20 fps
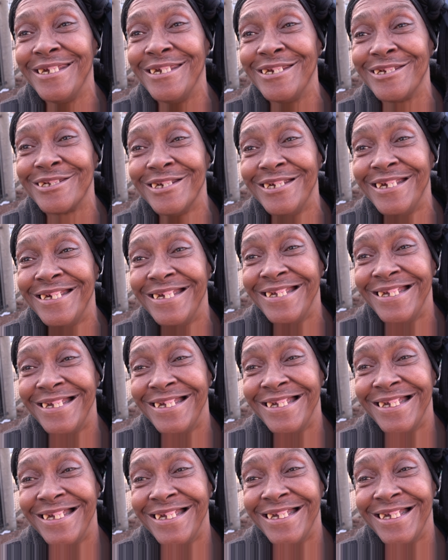
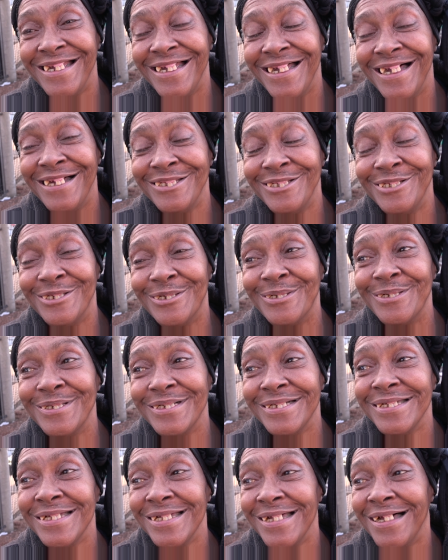Nice. That is a
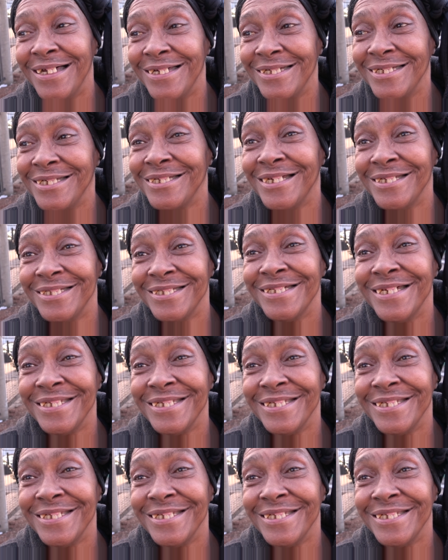heck of a memory.